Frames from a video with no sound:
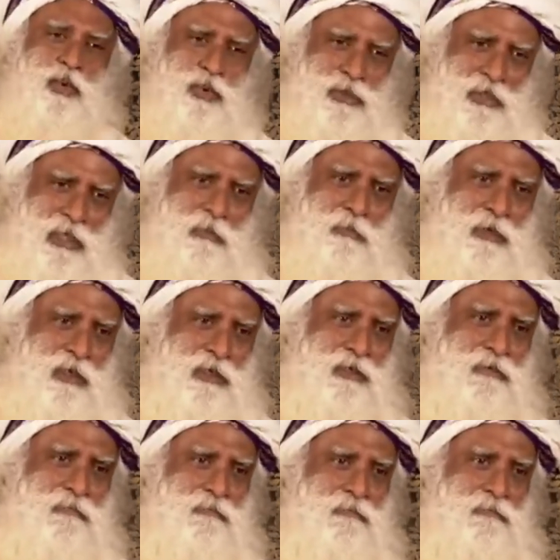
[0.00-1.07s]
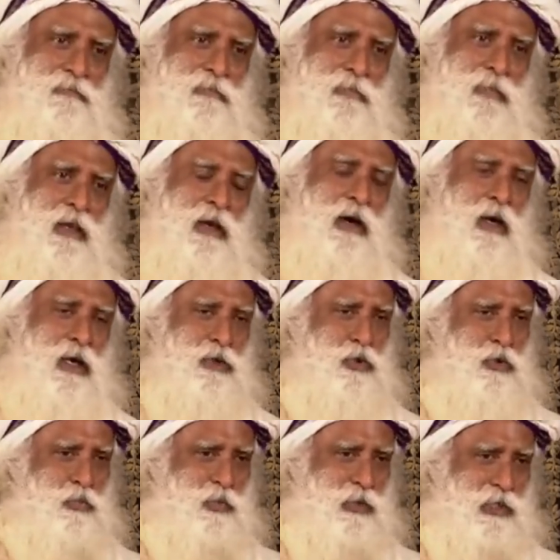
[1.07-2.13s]
You tell me, are
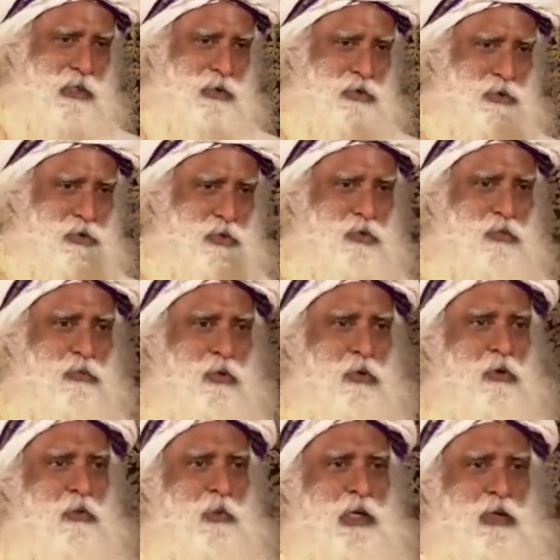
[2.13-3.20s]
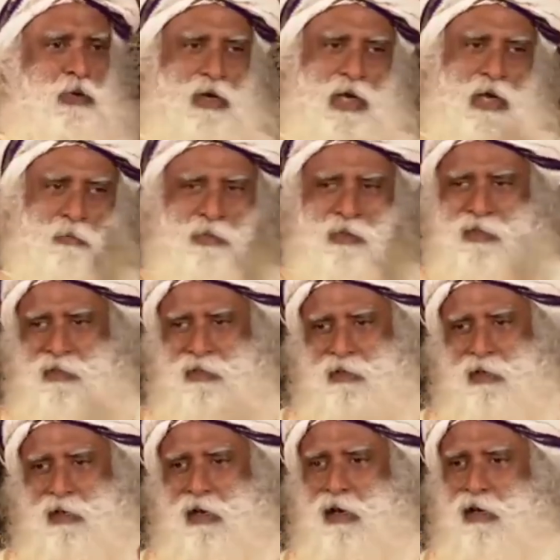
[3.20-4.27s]
you willing to do more when you're happy?
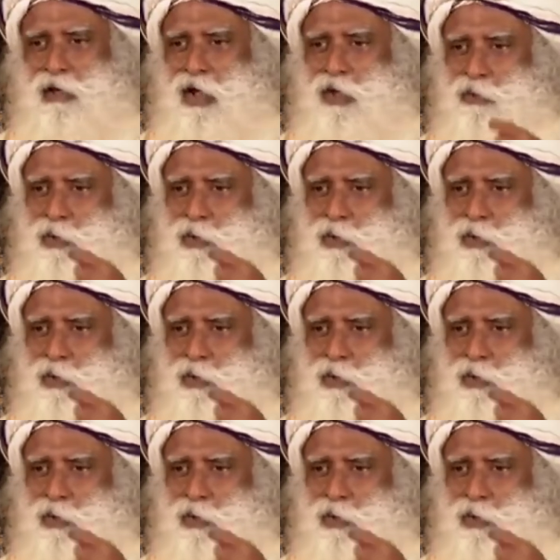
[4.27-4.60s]
Or